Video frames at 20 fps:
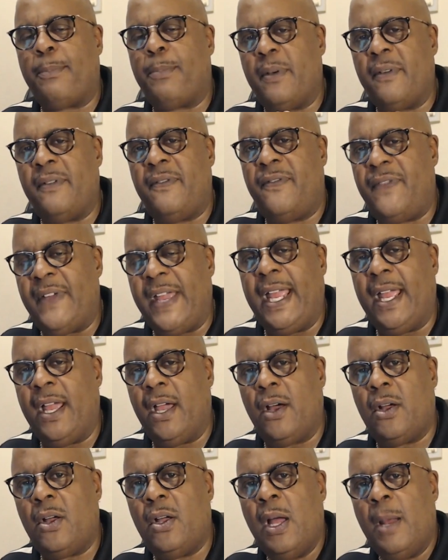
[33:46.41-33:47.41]

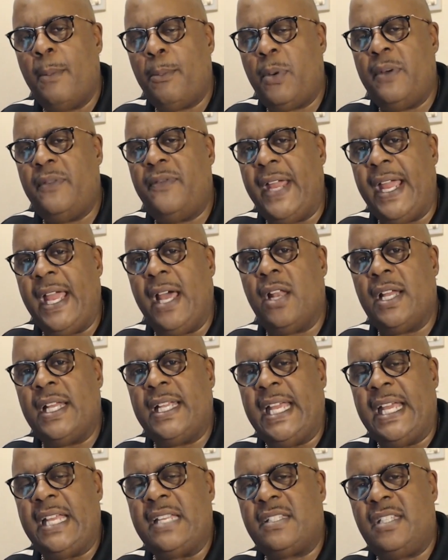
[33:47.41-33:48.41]
prevail
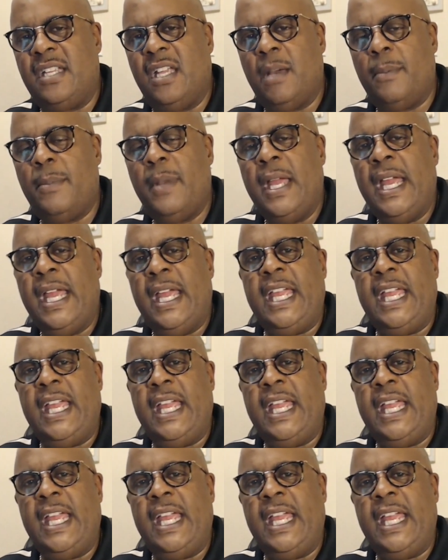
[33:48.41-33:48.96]
against him.